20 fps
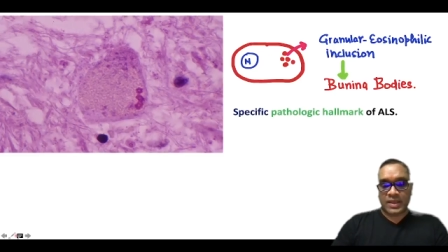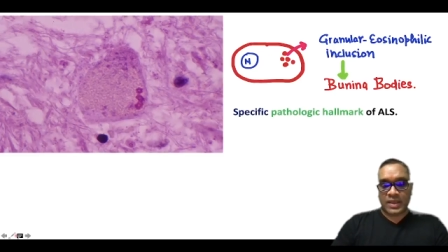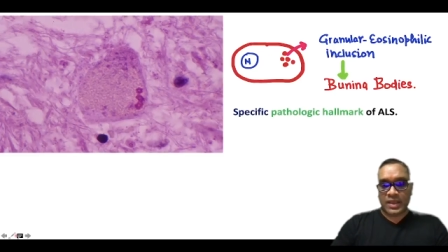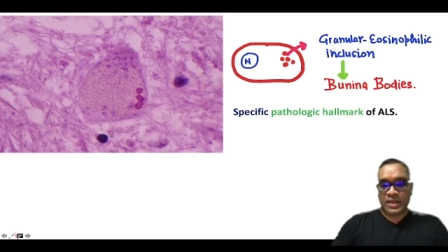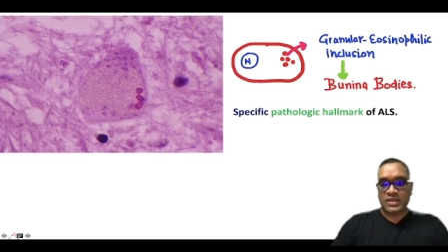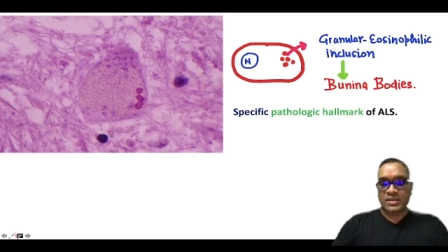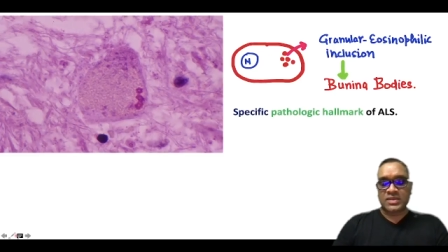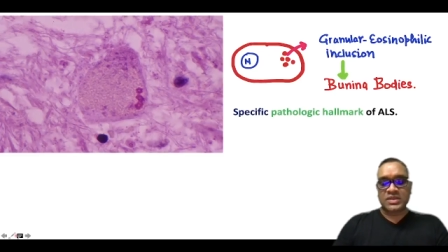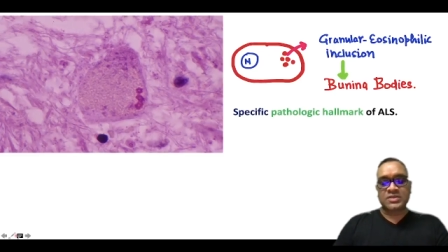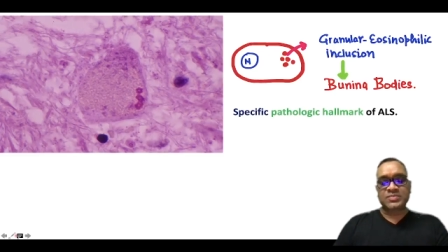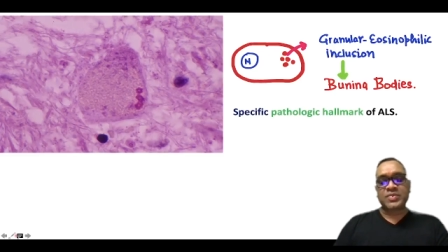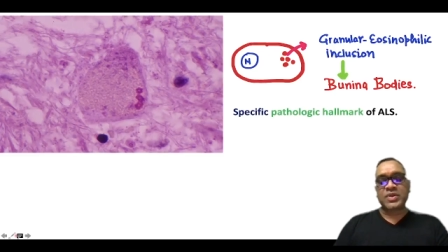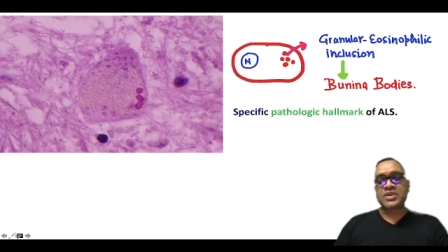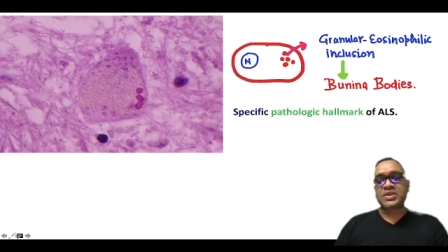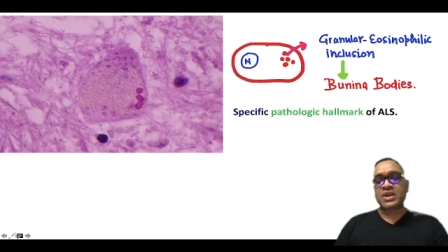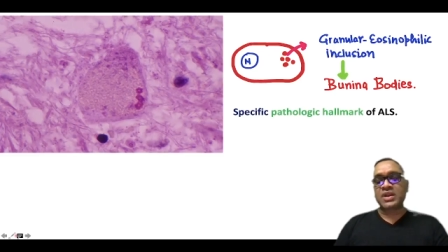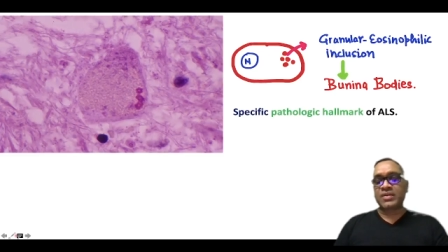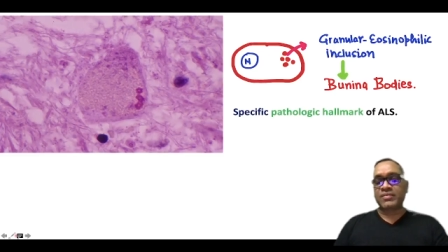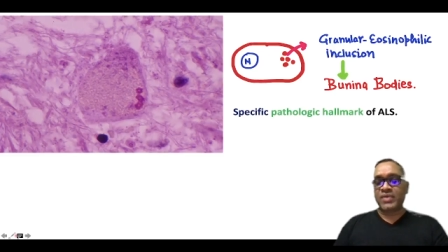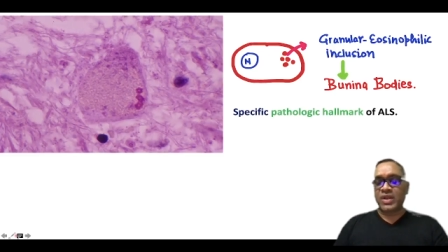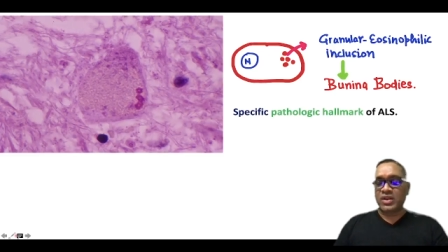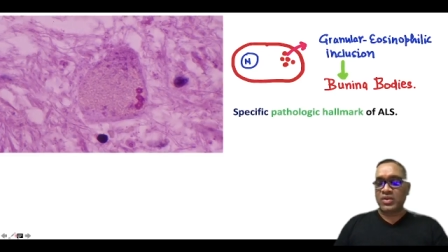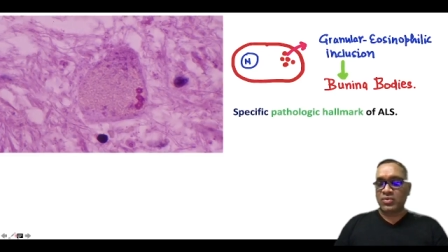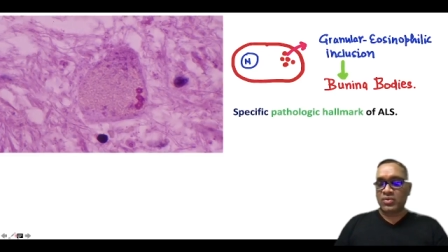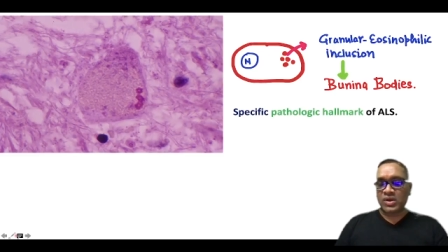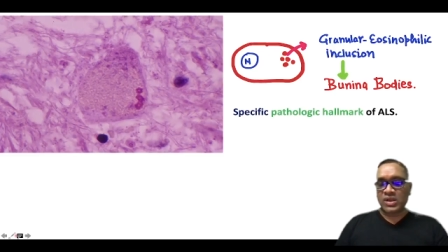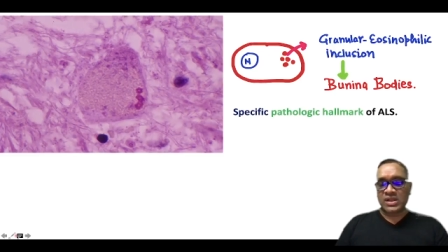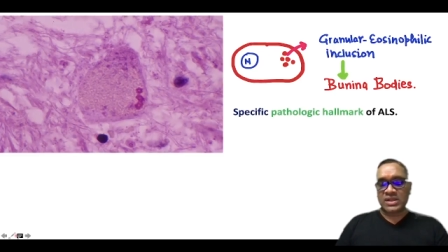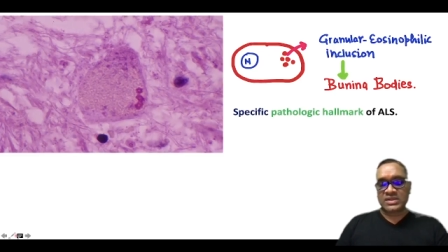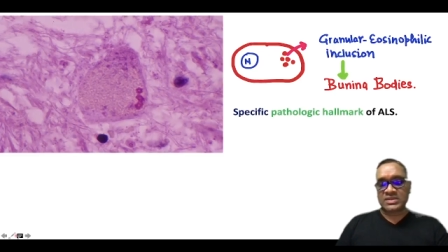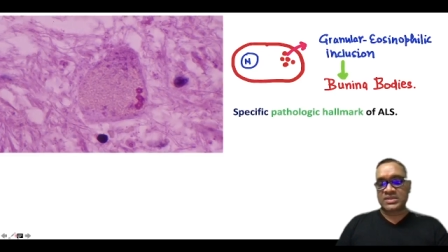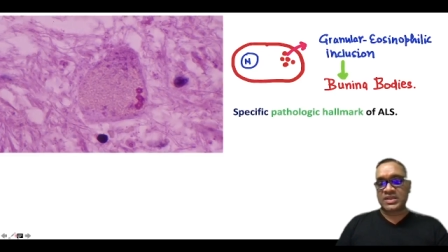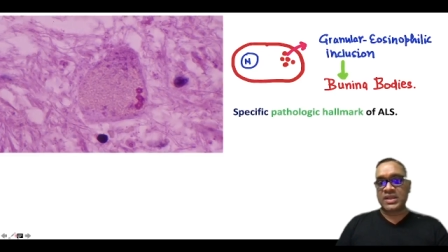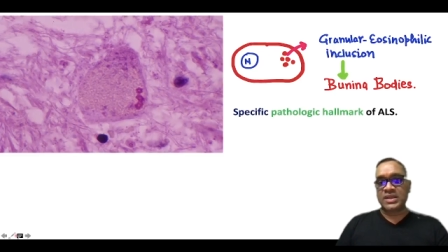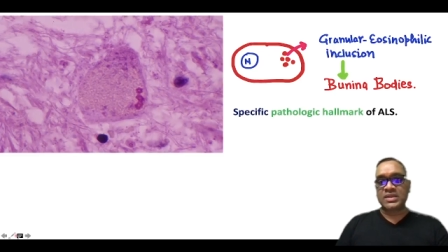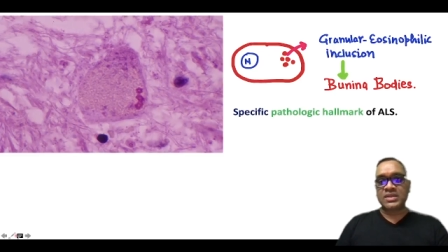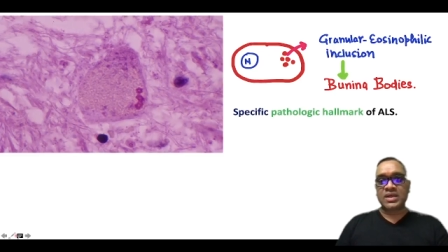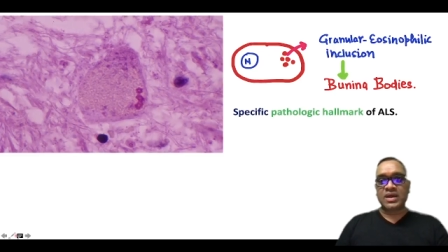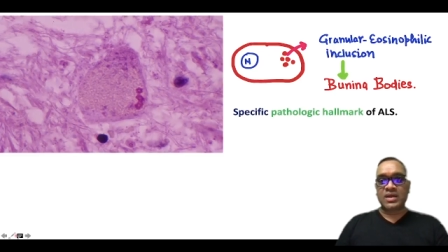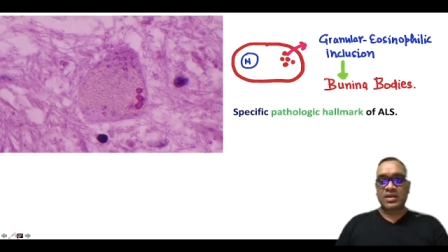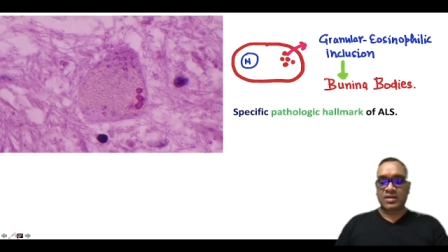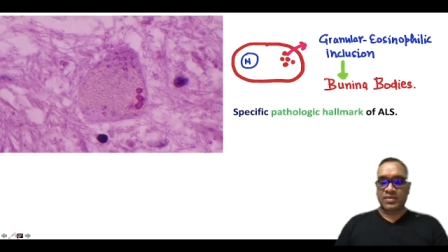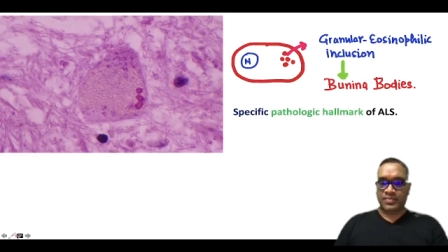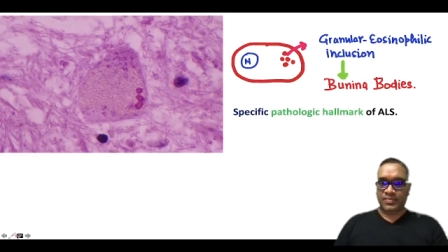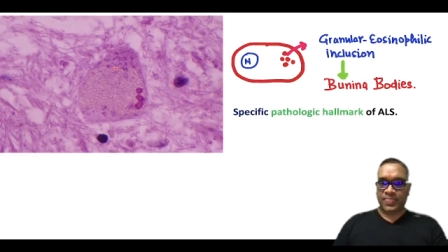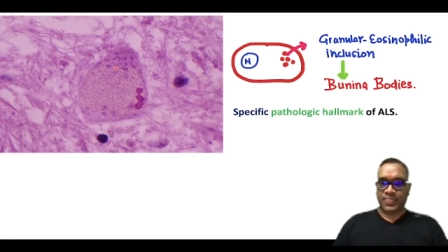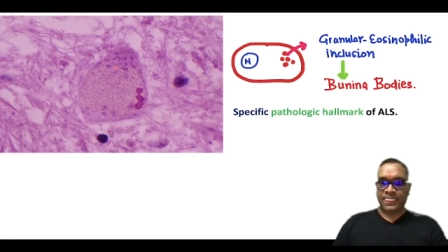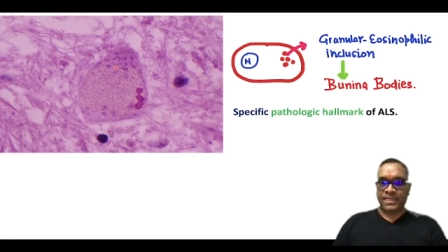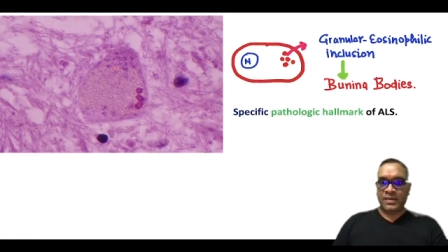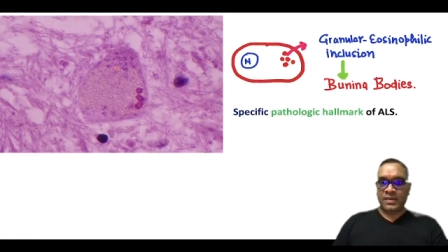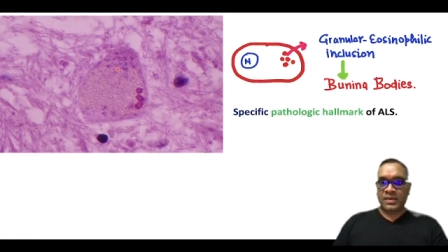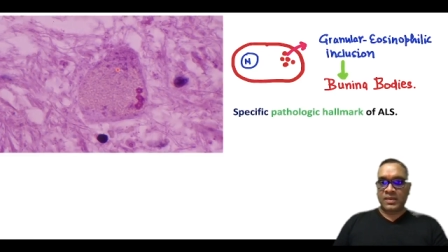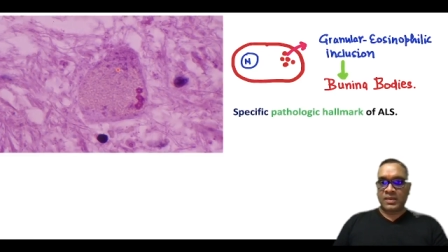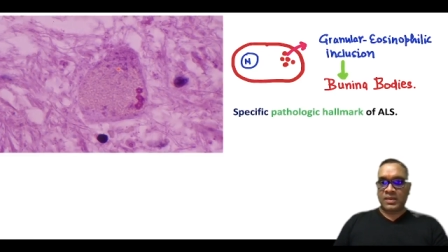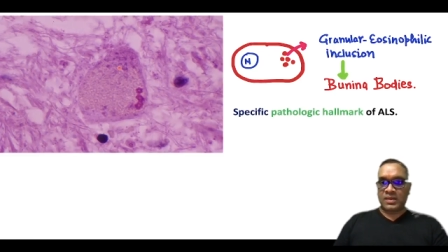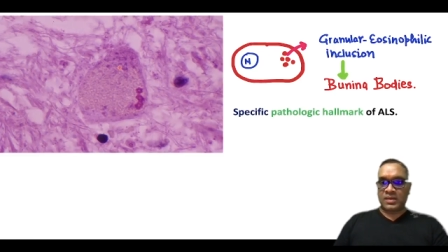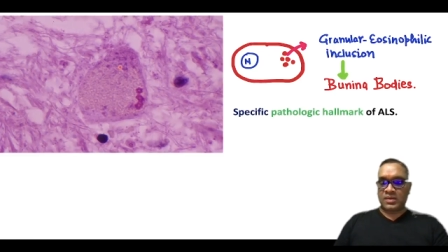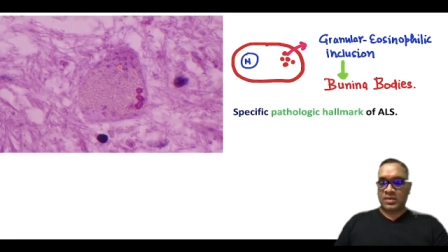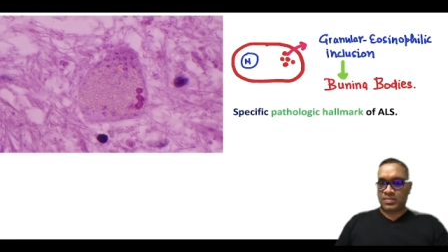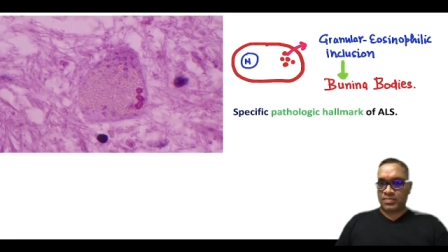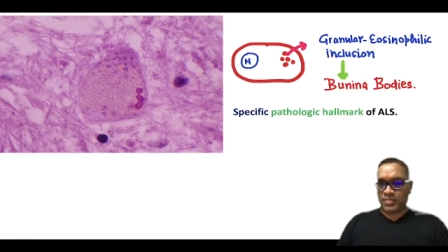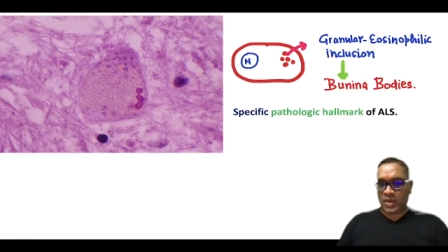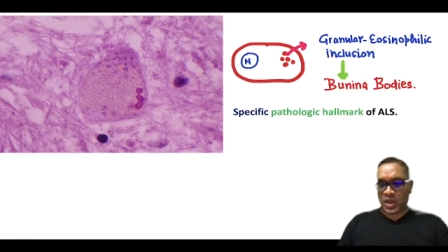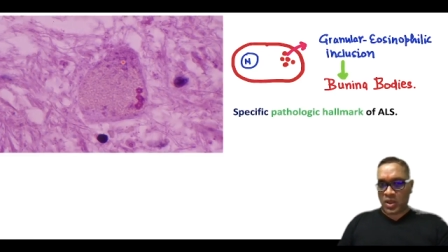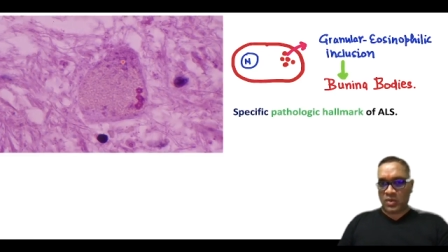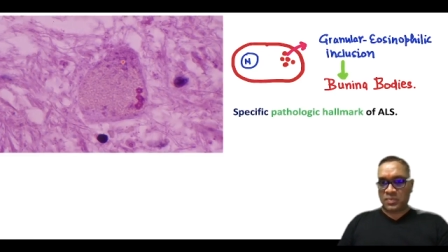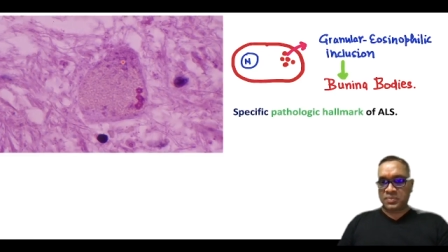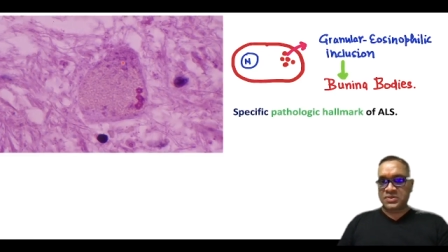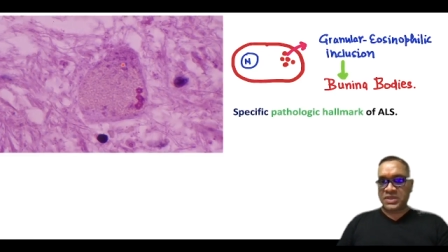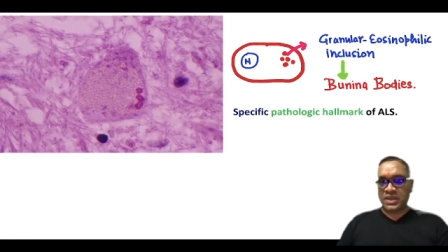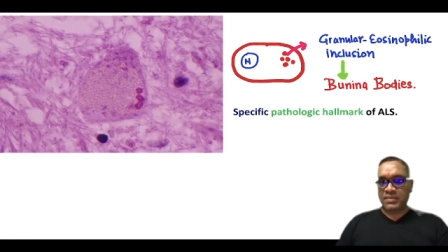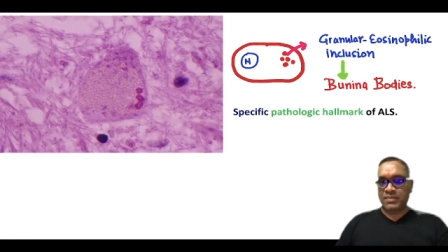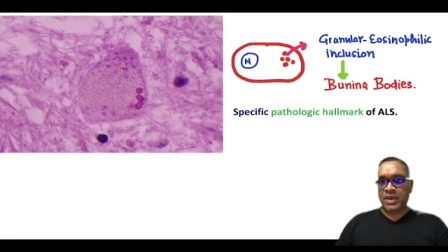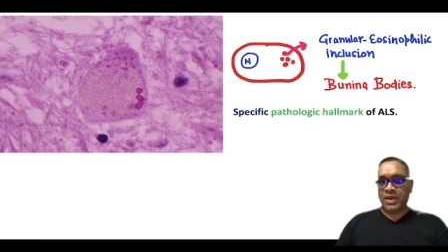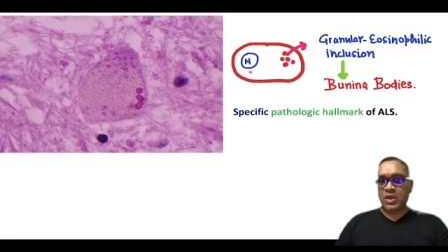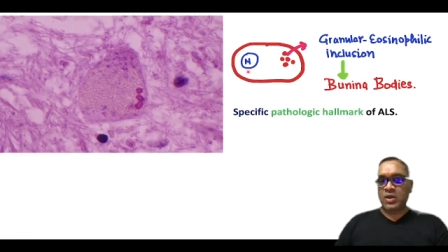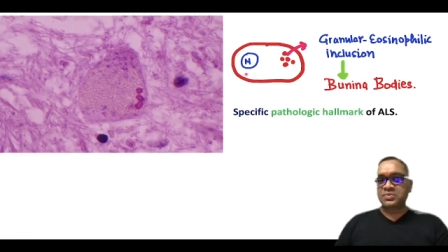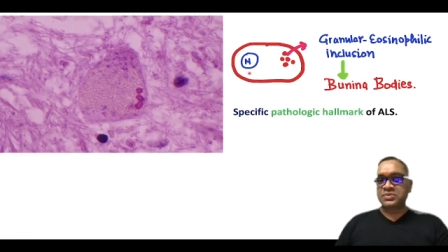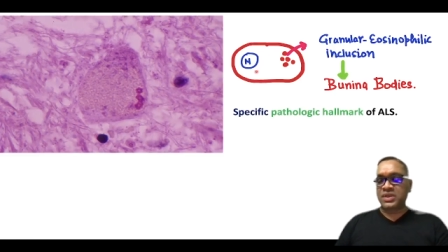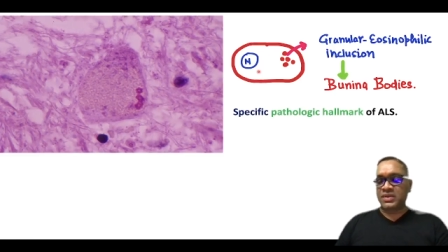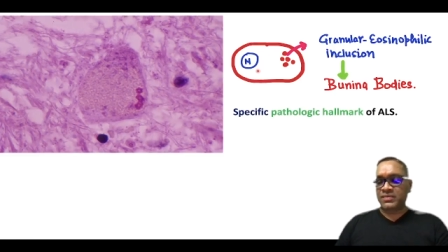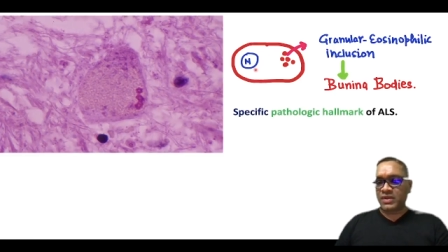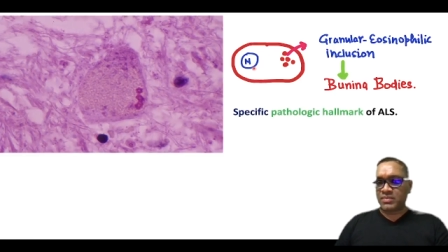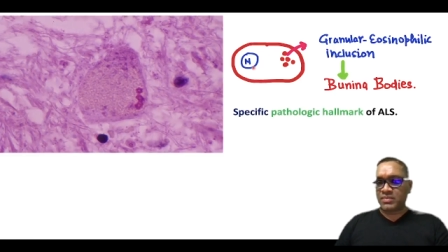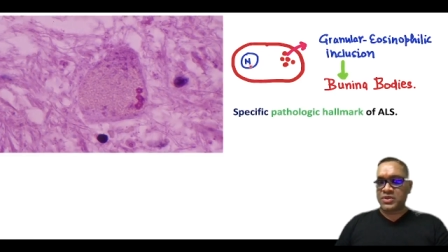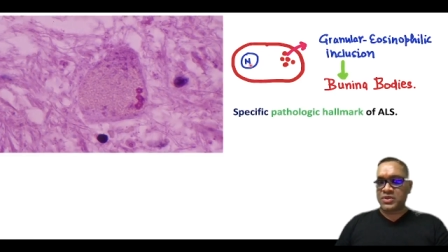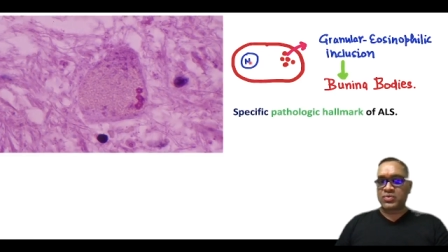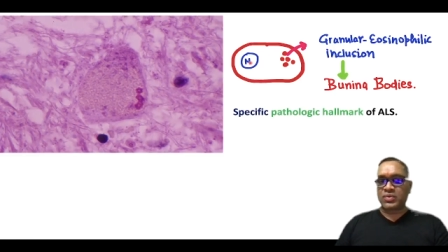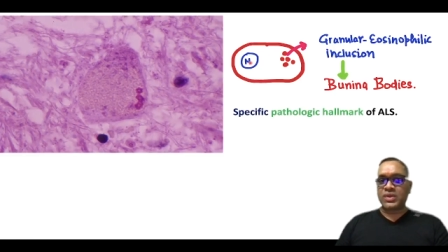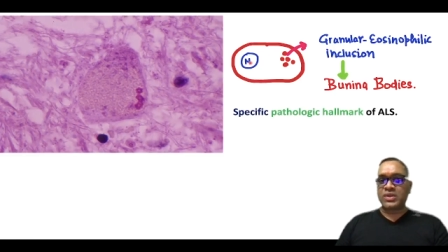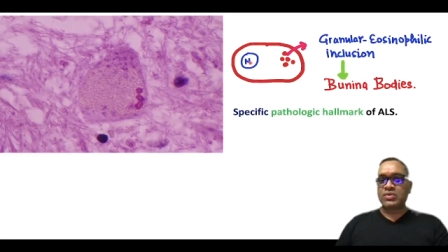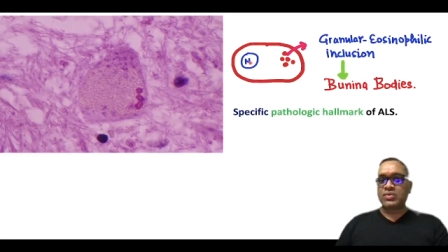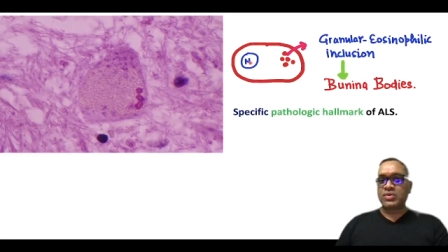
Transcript: In this patient, when you will see the uh, biopsy biopsy will be showing